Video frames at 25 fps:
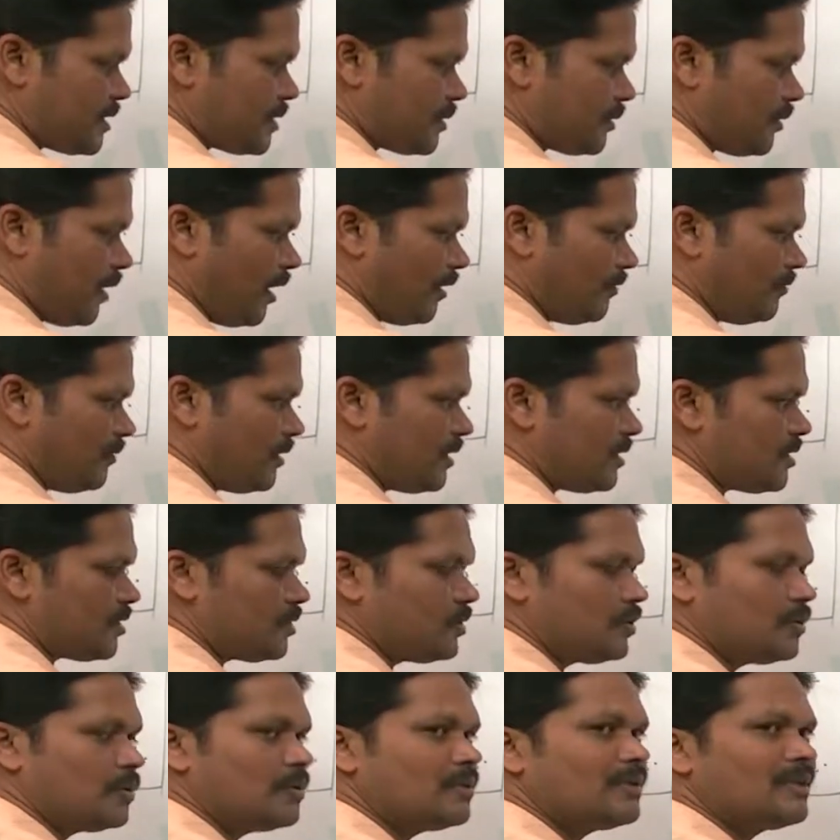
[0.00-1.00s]
2 onwards
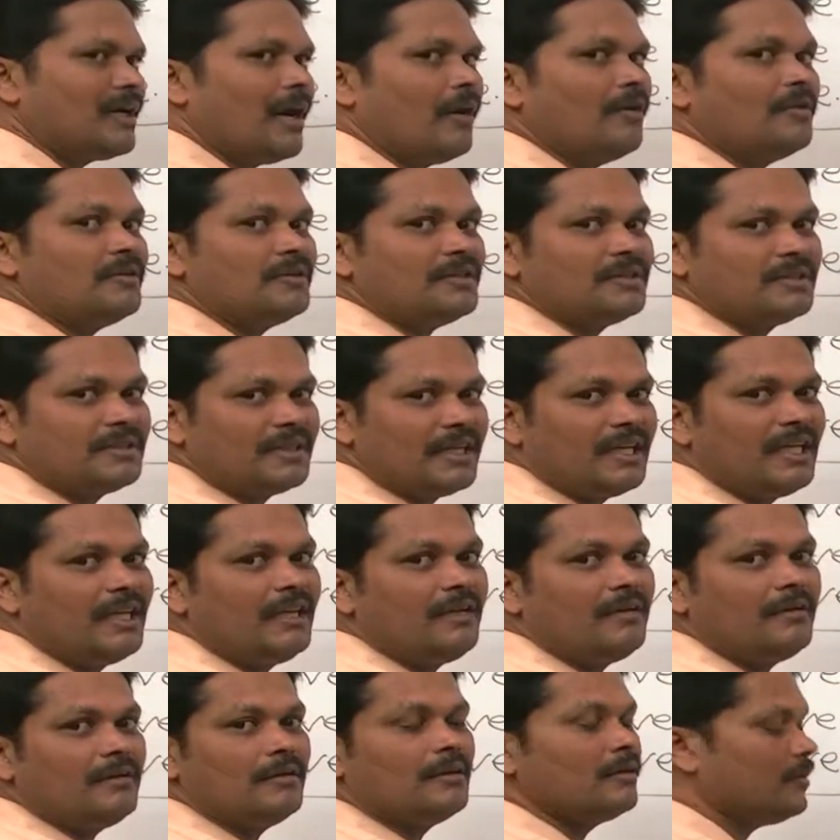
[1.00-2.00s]
you should count
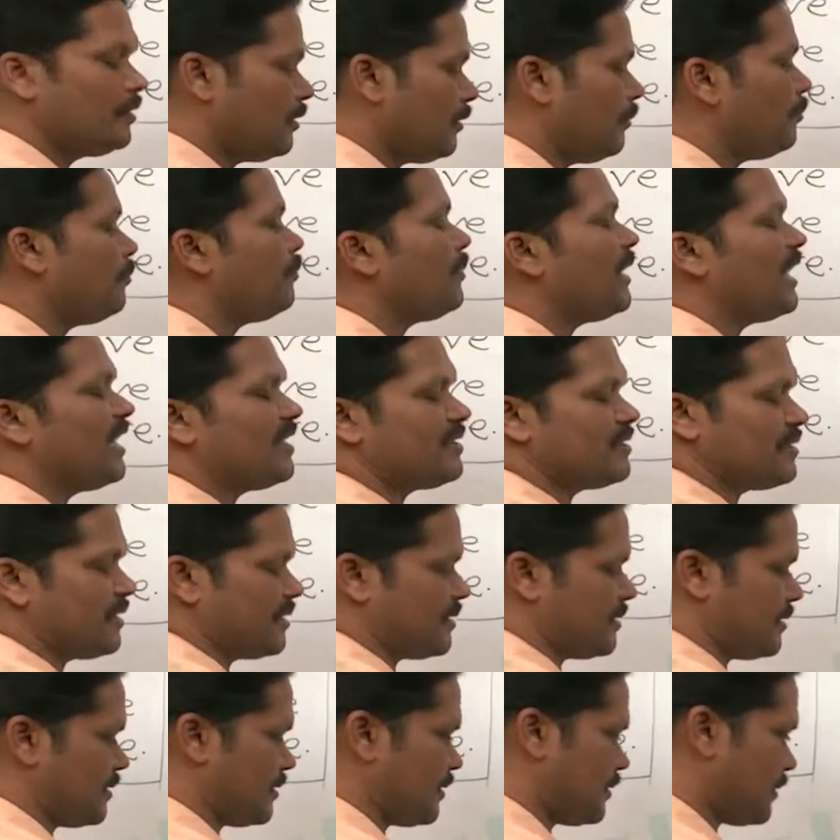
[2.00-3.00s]
3
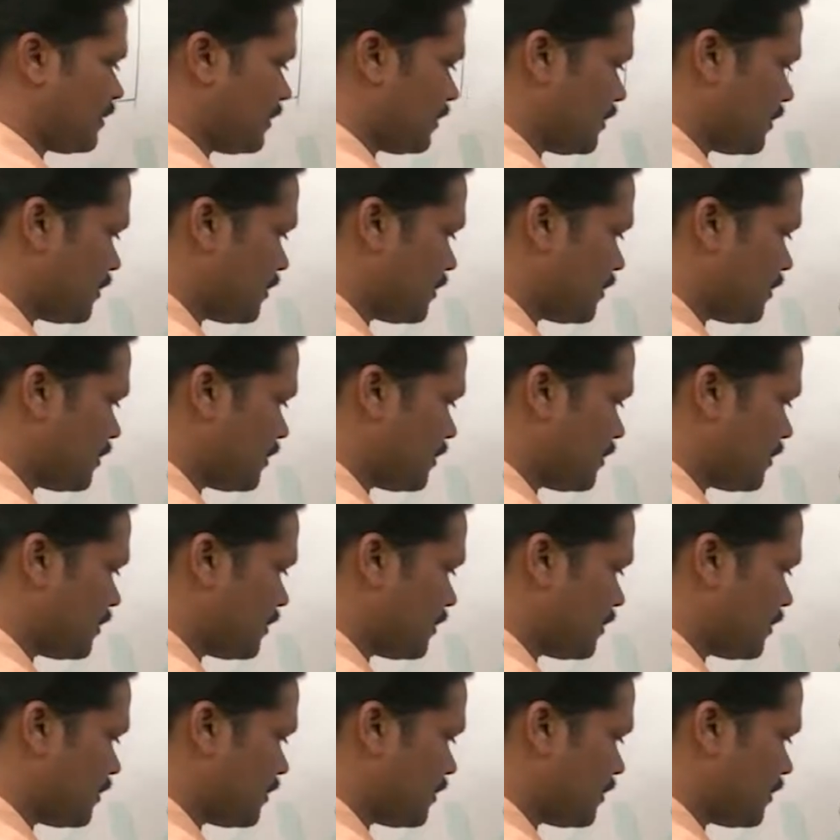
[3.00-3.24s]
places.